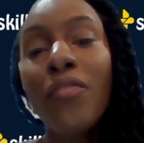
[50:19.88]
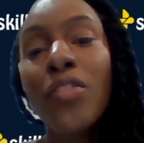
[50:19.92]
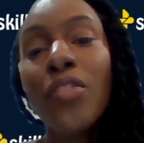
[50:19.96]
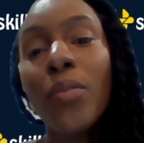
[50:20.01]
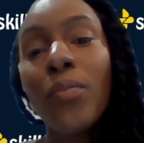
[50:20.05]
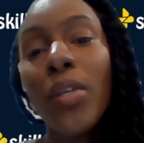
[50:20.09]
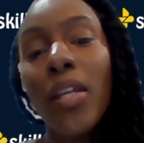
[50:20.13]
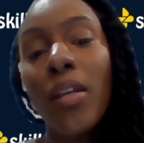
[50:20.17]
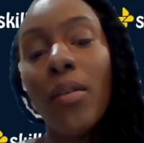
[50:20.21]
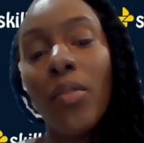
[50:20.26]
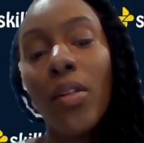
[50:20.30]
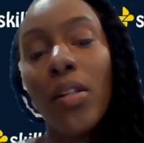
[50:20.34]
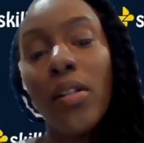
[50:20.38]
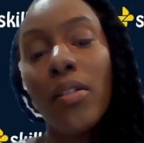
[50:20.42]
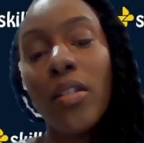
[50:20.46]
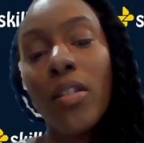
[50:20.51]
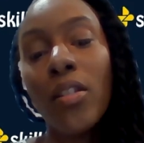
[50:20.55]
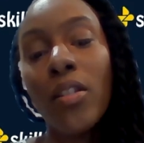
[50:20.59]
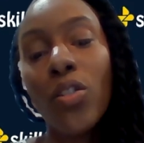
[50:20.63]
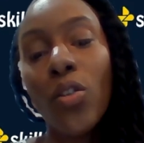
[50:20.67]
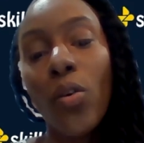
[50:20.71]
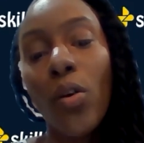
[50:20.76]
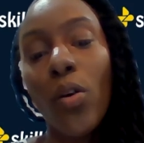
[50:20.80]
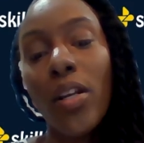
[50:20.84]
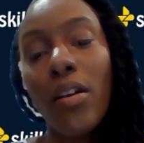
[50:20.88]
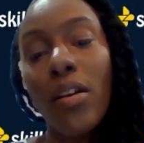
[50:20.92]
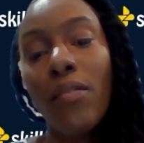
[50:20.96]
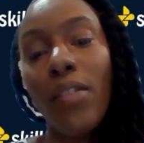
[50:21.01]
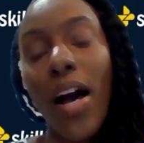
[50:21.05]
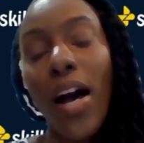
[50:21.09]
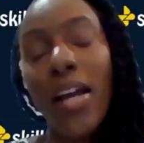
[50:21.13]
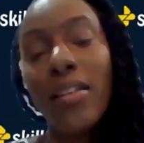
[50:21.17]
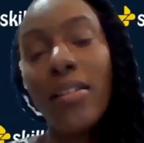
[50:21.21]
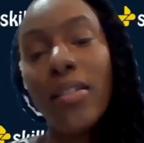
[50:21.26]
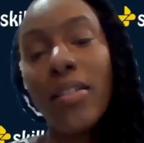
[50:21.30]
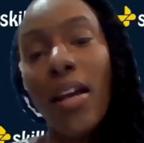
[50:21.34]
be able to sort of
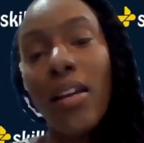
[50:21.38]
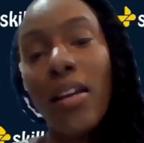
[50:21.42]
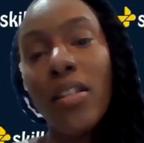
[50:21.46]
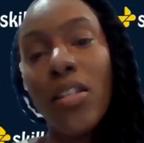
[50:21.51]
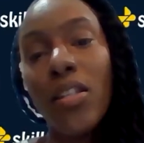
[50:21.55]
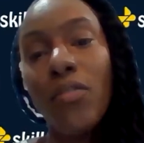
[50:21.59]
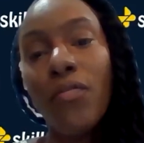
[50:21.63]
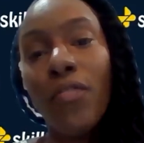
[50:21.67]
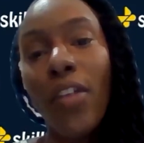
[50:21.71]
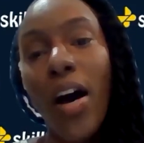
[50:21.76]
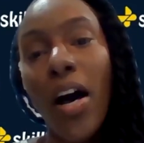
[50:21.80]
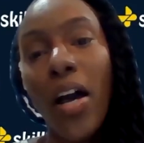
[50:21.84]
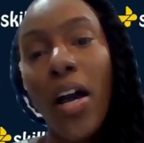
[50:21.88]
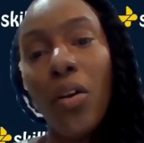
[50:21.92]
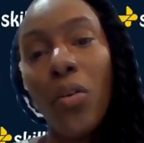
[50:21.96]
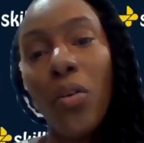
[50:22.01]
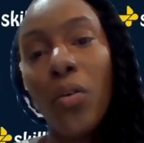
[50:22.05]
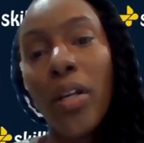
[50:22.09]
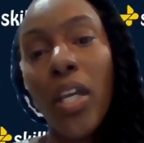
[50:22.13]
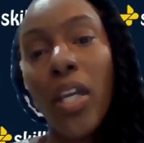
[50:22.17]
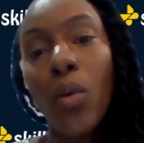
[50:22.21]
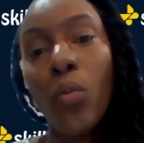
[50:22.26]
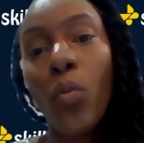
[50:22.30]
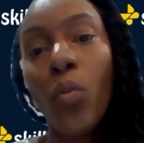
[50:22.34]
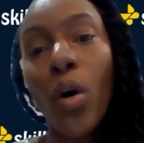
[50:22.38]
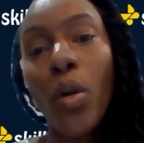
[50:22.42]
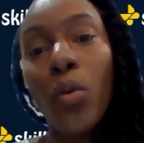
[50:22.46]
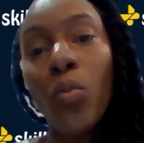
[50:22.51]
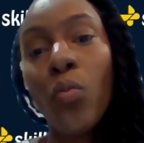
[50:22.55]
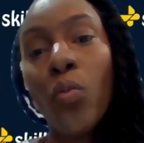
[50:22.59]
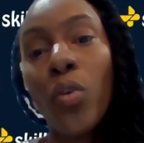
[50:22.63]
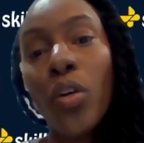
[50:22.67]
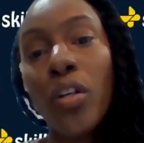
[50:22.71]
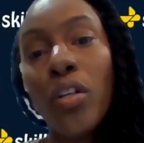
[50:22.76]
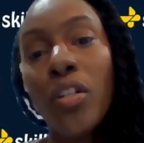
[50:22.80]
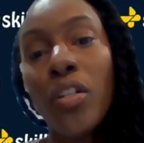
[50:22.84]
identify, okay, what
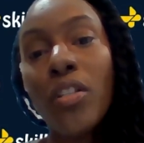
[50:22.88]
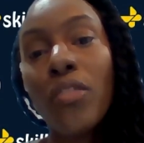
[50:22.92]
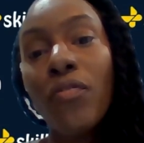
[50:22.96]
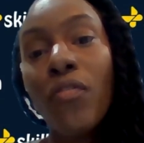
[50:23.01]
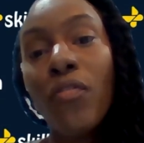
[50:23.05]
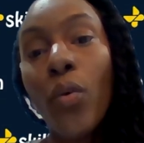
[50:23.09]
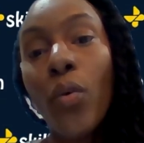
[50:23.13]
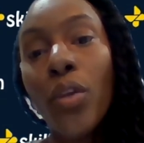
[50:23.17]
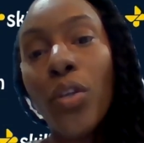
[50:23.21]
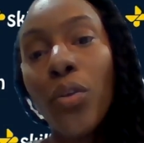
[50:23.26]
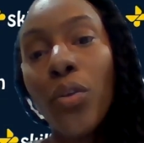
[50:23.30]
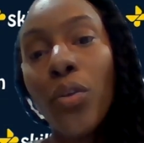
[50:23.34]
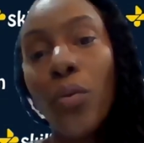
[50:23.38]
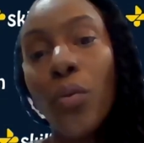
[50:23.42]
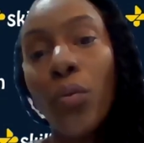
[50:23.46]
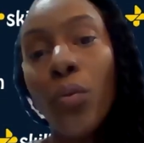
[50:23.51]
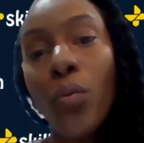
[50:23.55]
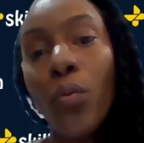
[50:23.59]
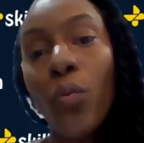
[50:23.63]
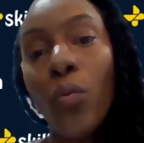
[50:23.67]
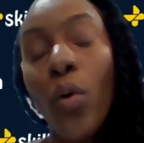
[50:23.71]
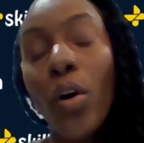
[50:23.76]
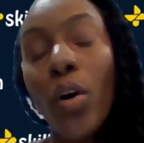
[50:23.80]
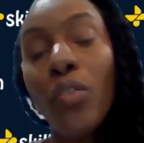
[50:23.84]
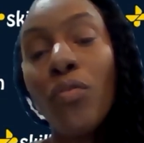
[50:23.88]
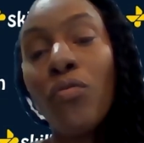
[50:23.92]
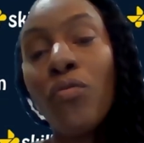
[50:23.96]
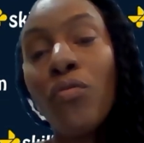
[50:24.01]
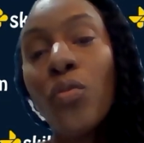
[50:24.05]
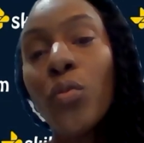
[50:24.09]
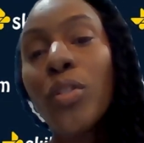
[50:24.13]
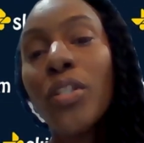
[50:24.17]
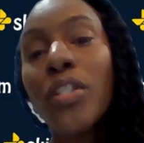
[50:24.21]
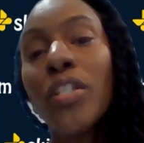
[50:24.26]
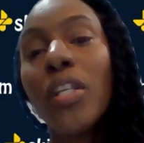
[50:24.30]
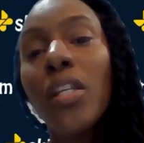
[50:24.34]
works for you, what
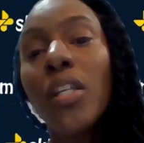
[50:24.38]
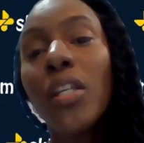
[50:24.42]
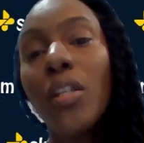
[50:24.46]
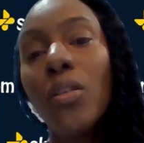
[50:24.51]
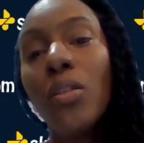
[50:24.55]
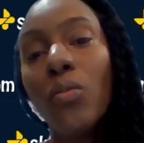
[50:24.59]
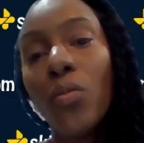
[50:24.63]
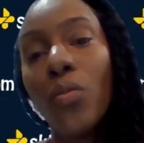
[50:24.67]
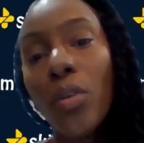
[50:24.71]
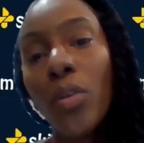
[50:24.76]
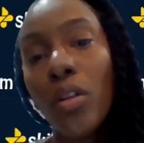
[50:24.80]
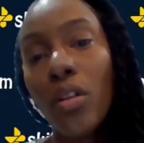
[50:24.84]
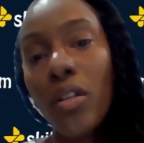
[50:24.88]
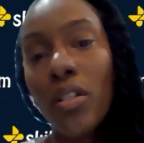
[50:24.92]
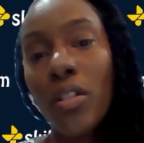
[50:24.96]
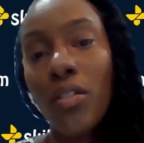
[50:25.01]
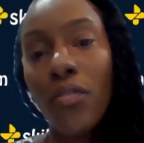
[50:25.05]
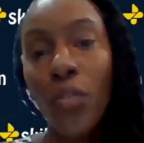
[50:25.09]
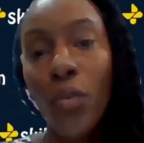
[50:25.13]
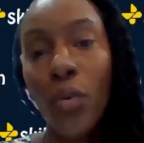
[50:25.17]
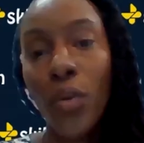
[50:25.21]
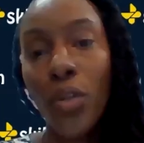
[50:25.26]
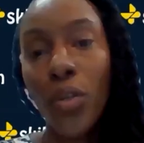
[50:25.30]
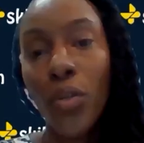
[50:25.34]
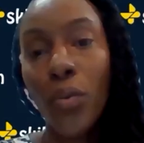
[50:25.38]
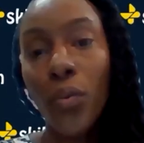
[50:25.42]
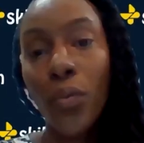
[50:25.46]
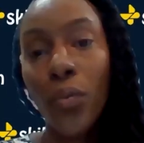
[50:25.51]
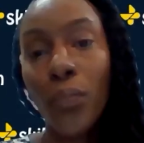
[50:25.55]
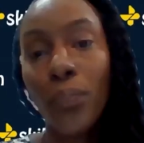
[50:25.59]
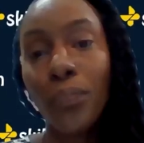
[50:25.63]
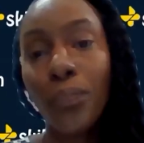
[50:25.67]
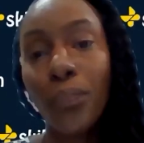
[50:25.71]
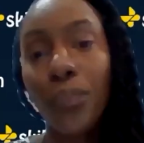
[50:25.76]
routine works for you.